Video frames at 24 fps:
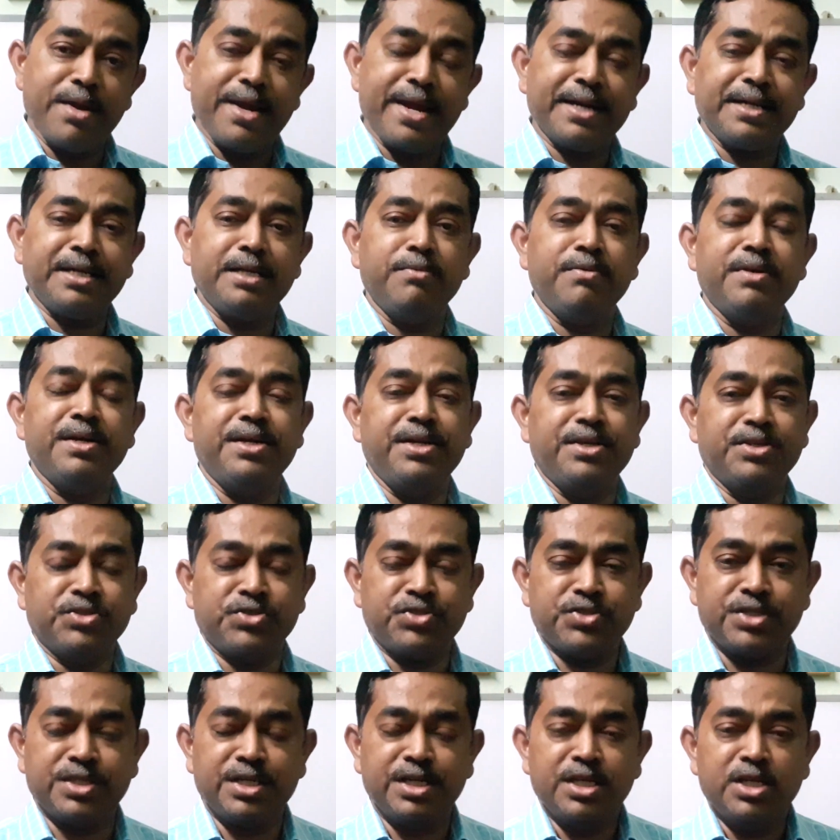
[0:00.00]

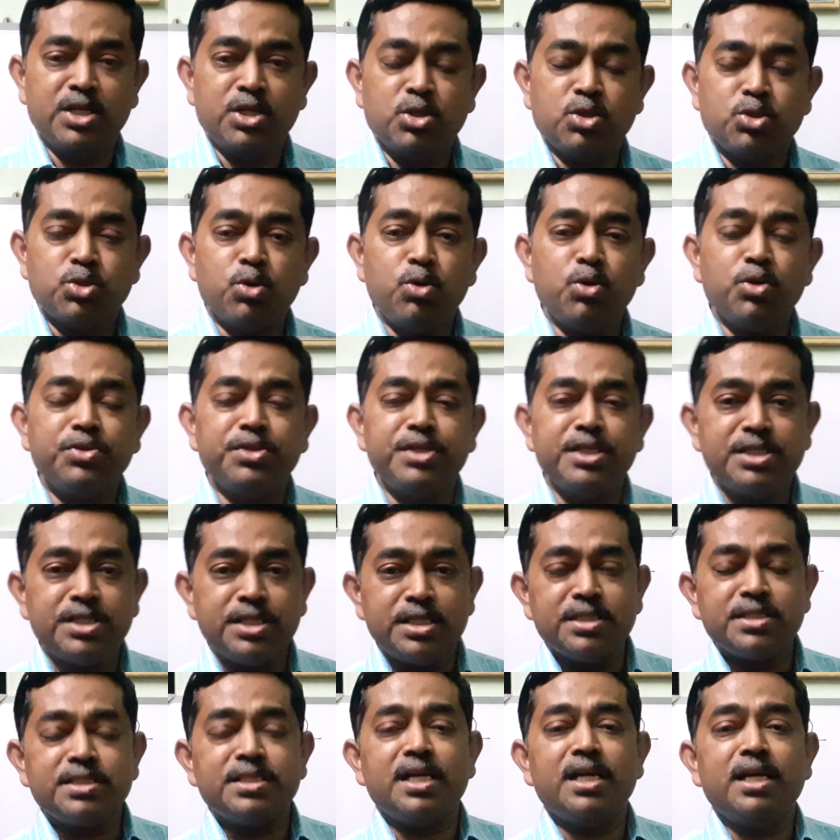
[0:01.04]
activities. So this
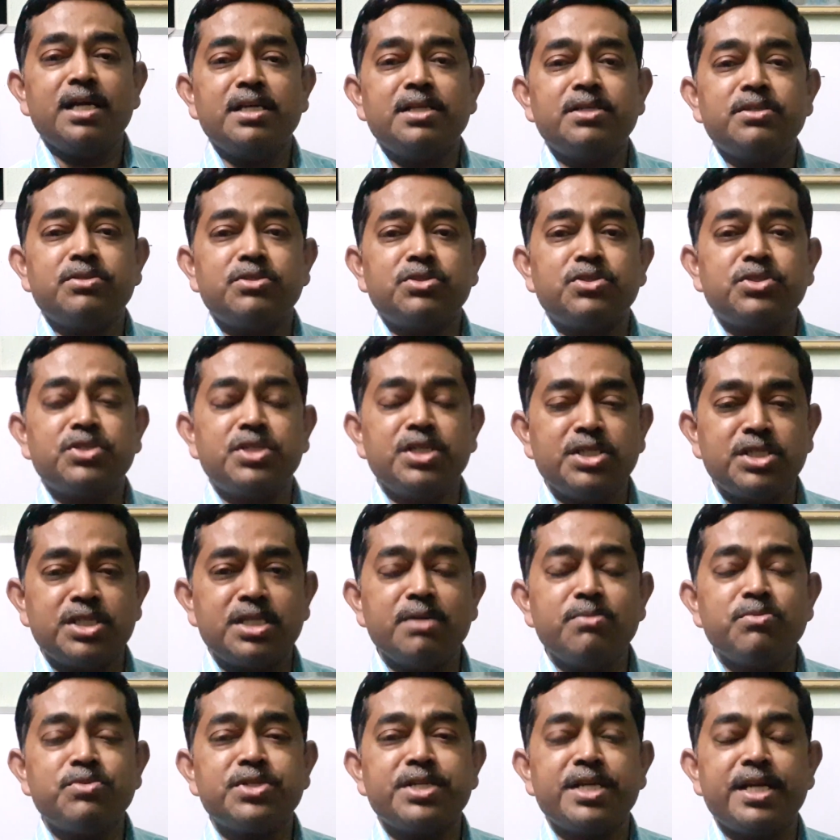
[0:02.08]
is the
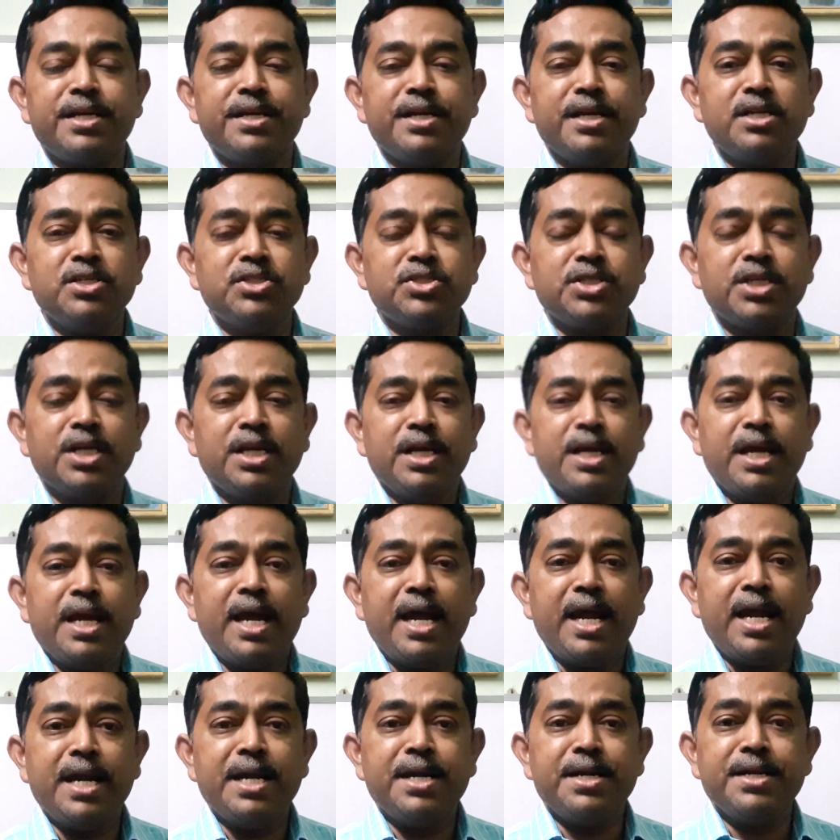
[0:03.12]
system standards,
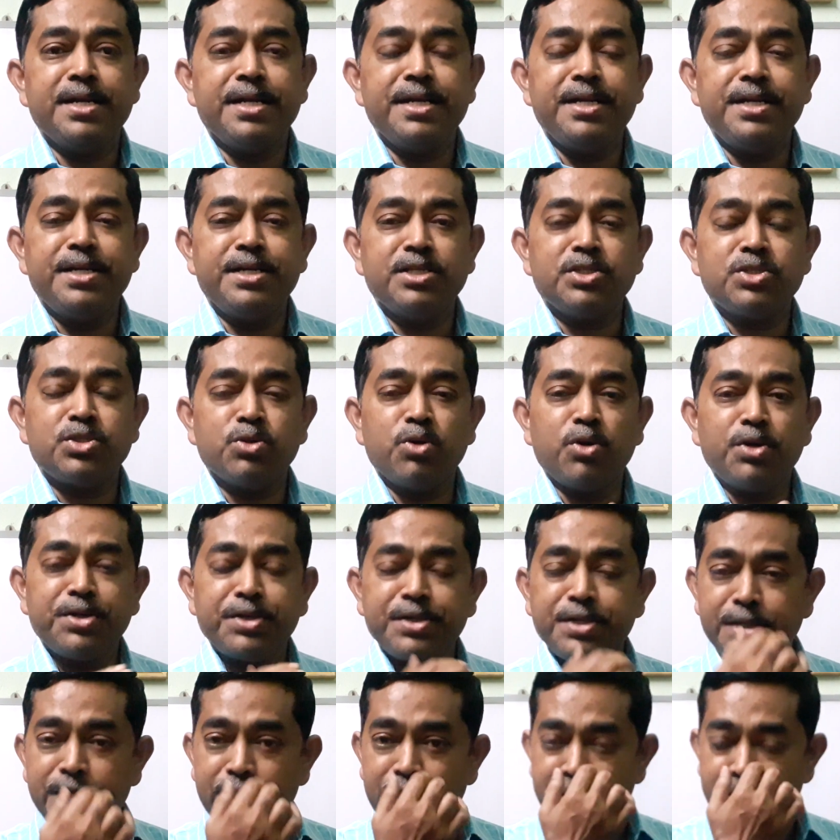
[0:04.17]
and it is not
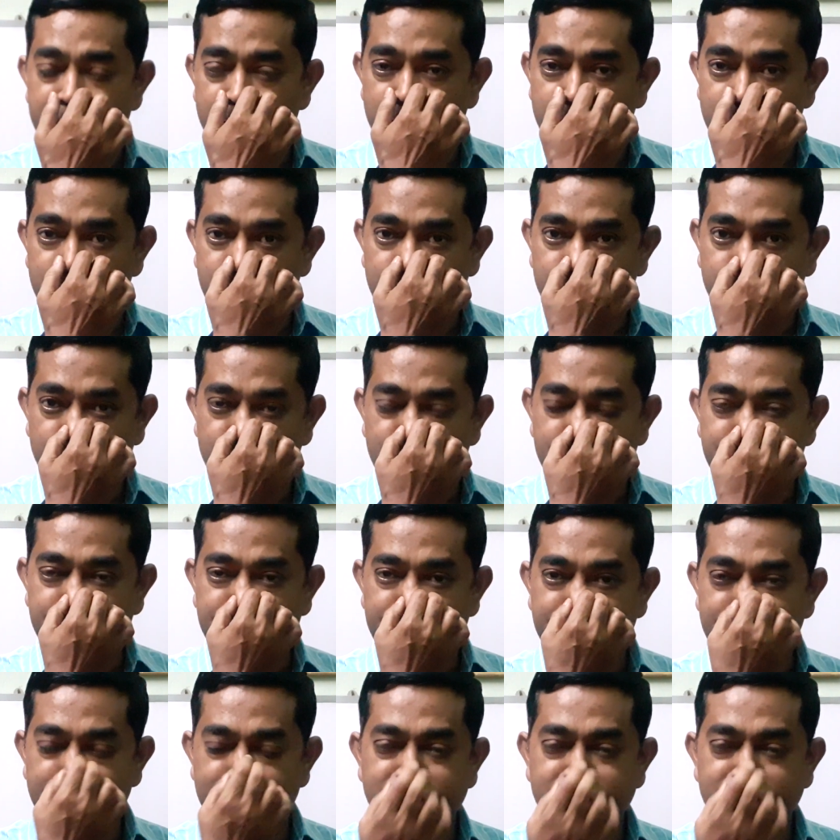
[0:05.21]
you don't